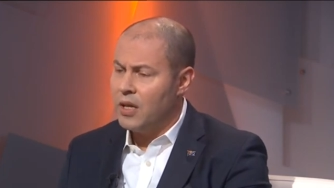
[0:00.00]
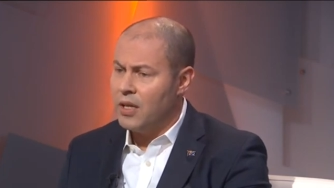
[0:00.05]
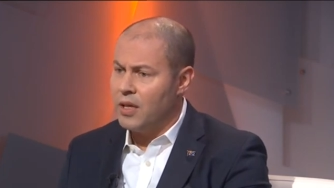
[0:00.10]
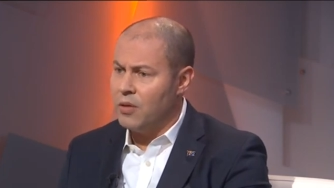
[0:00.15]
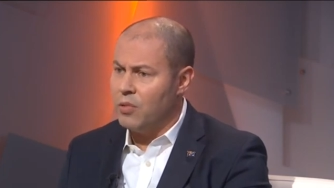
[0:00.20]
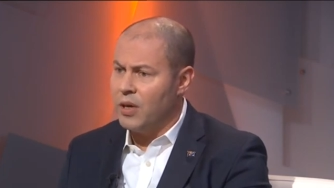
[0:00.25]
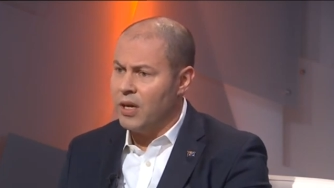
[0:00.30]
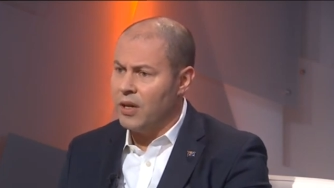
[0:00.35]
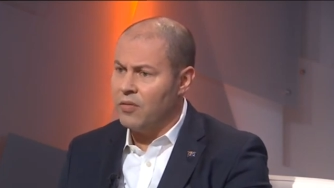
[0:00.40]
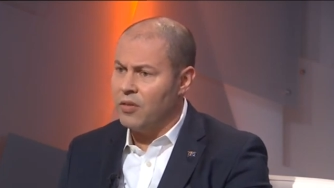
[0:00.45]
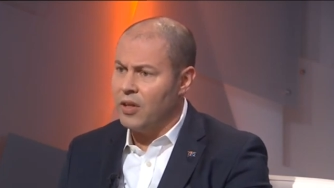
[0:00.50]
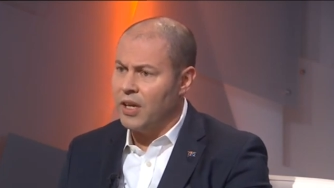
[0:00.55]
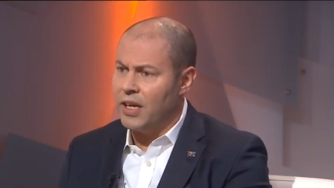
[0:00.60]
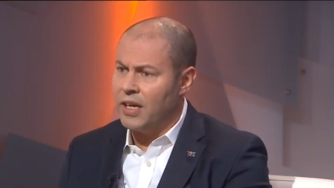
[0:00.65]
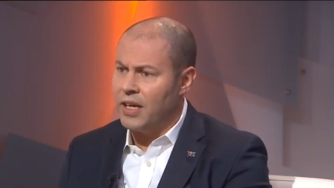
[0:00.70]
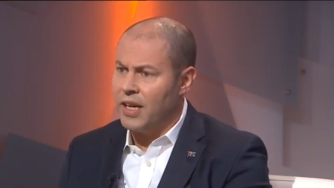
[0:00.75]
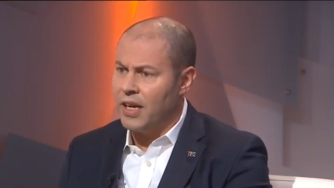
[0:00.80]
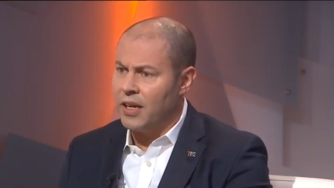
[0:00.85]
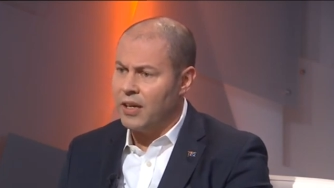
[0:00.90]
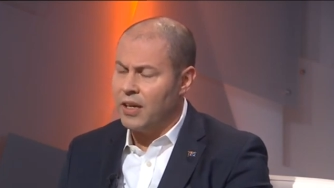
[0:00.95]
that we have
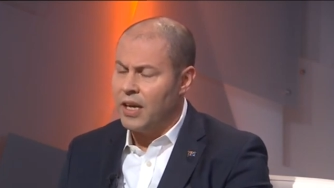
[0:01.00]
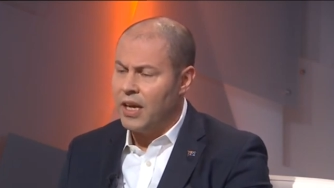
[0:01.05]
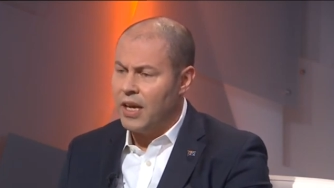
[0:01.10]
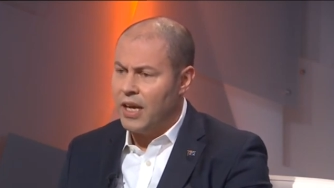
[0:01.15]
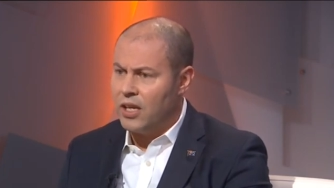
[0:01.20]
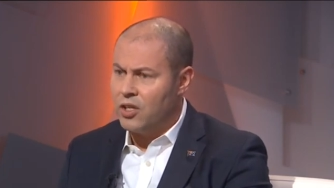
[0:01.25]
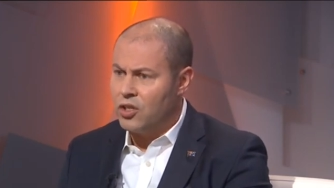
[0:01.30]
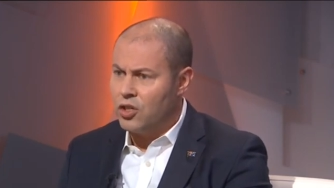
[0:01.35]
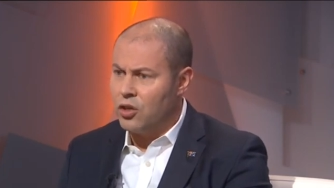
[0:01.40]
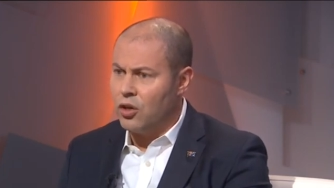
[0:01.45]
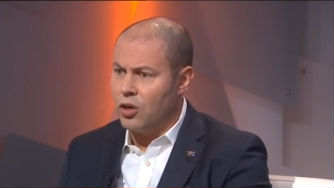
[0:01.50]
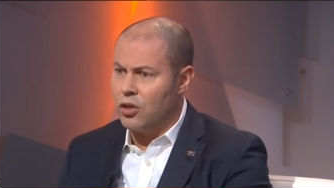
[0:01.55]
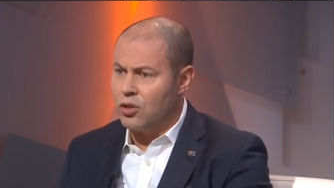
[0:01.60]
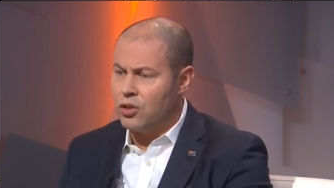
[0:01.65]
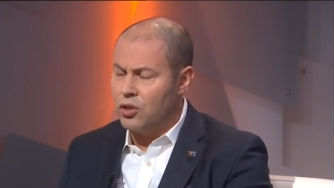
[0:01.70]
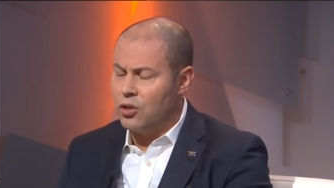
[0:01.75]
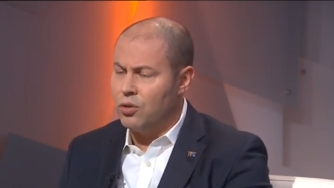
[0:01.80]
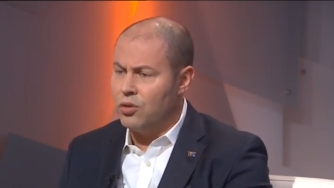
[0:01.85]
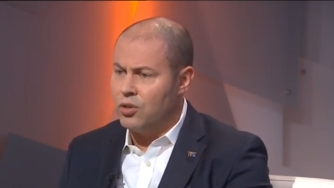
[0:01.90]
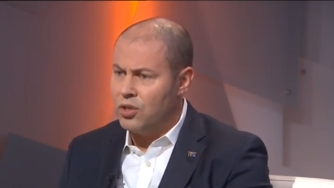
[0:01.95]
laid out, it's
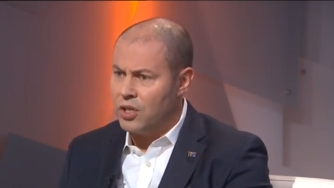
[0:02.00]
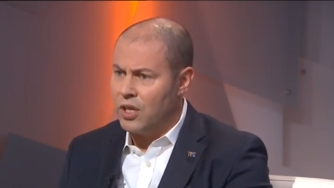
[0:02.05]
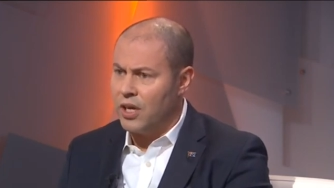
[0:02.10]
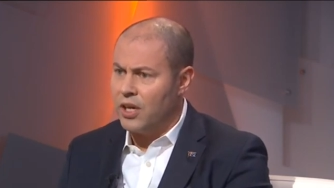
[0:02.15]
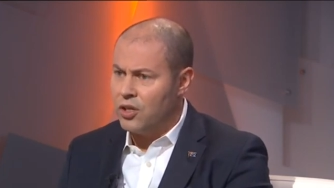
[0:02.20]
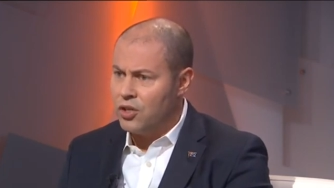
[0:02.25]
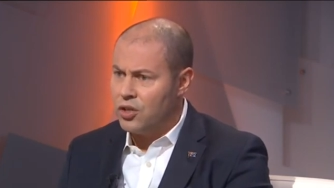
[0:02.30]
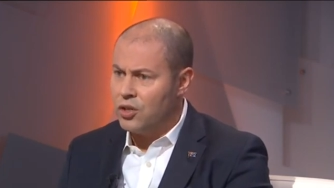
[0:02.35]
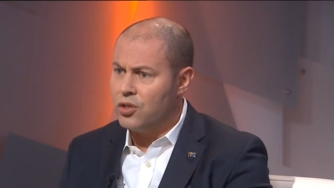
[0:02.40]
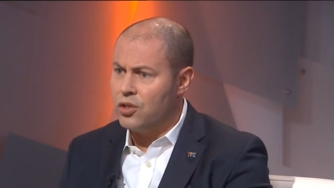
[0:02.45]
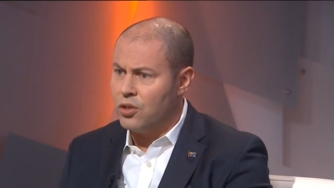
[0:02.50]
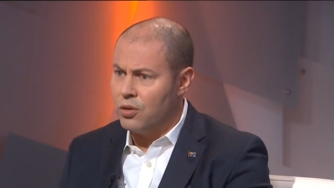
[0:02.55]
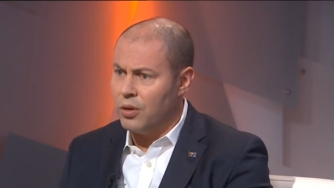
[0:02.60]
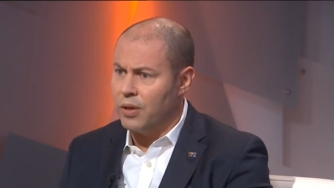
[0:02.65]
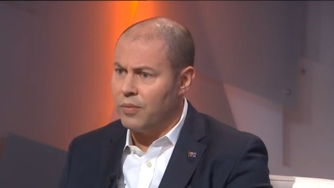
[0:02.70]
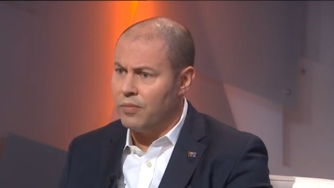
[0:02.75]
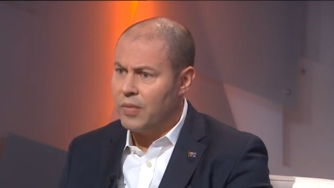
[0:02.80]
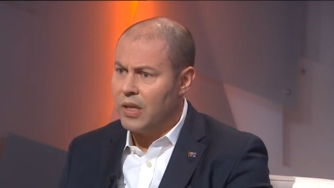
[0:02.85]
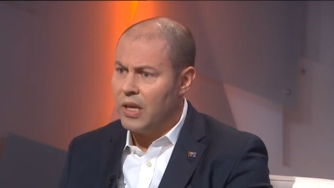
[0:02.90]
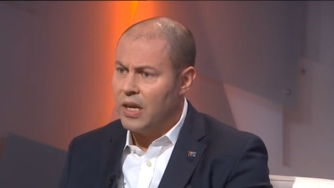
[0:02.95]
got two stages to
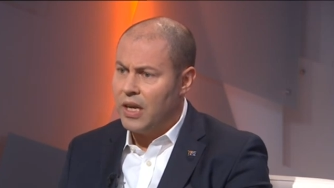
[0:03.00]
it.